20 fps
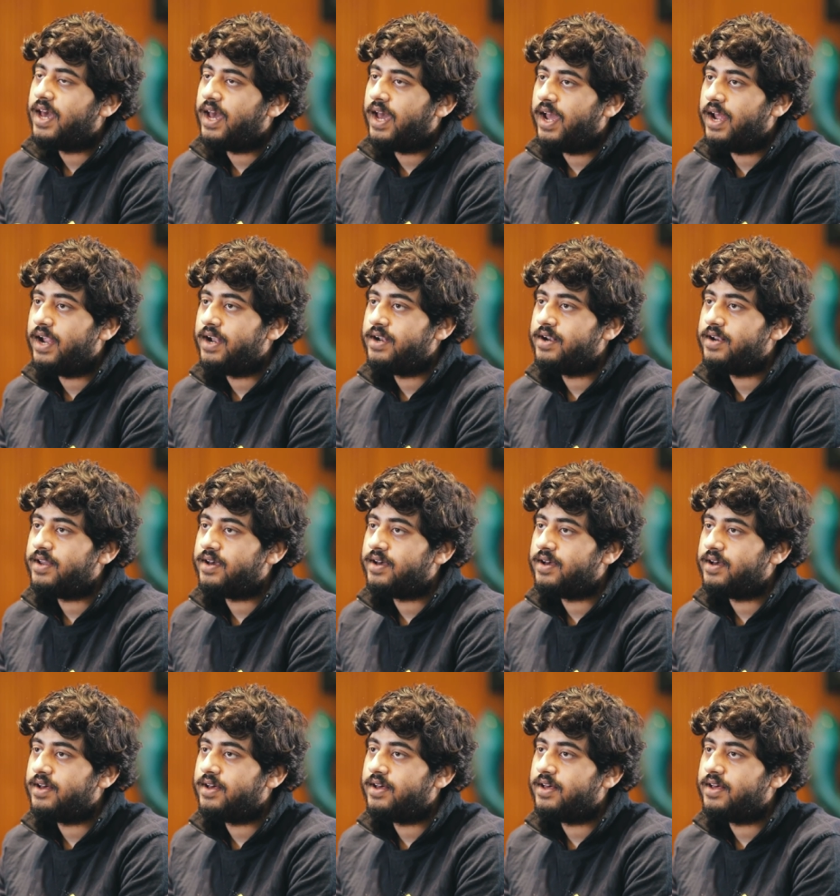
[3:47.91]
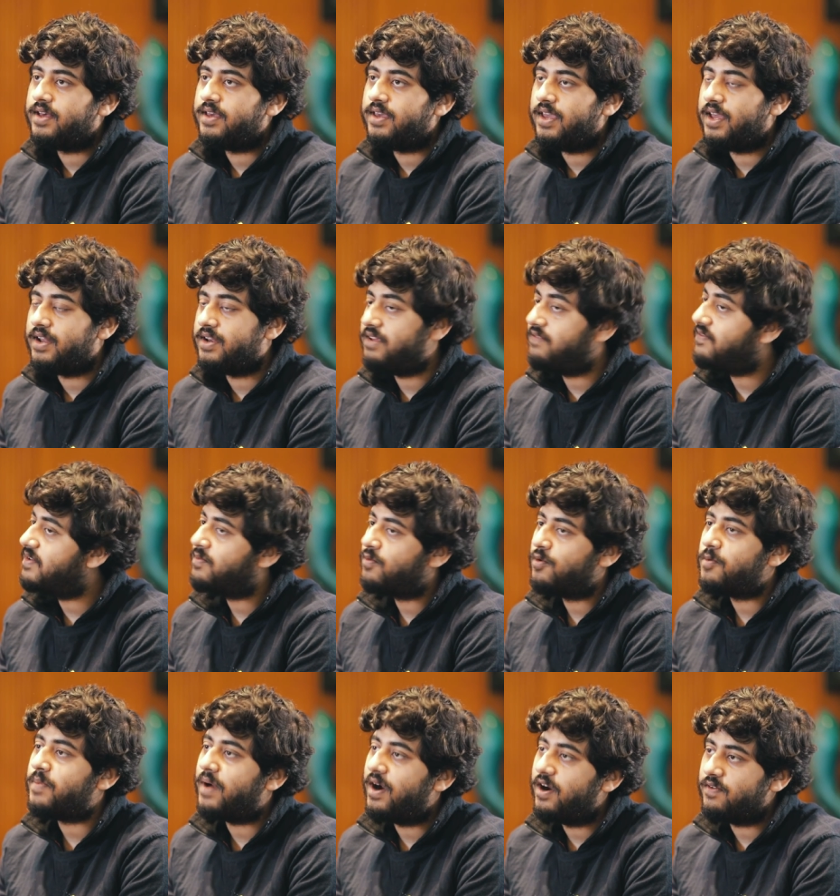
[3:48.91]
and uh, an even
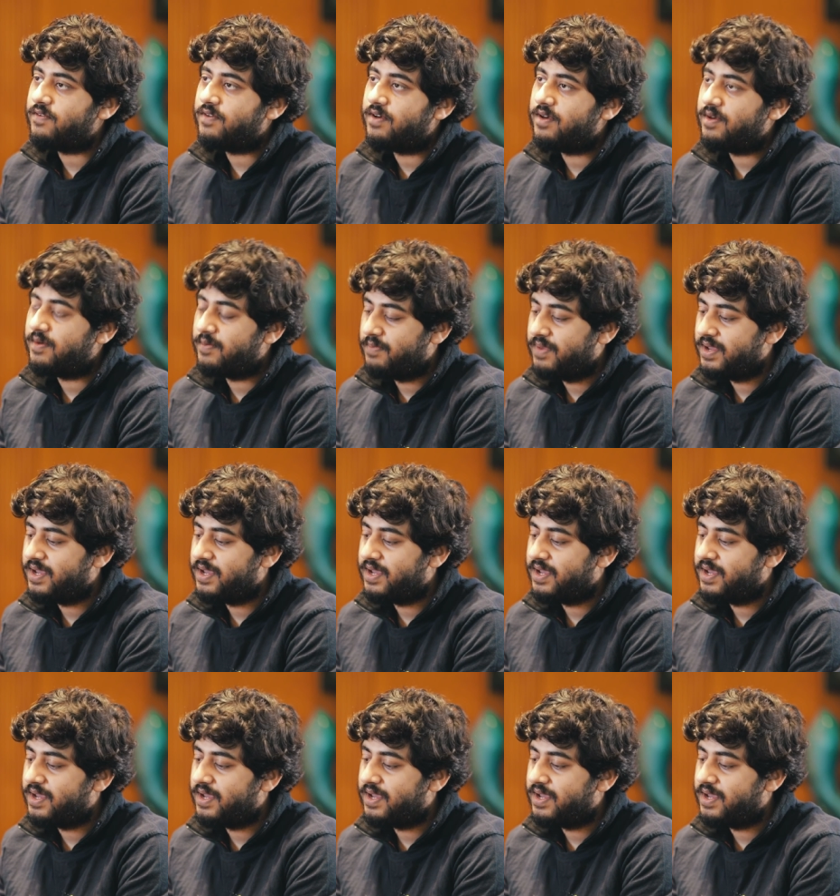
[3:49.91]
more part of uh,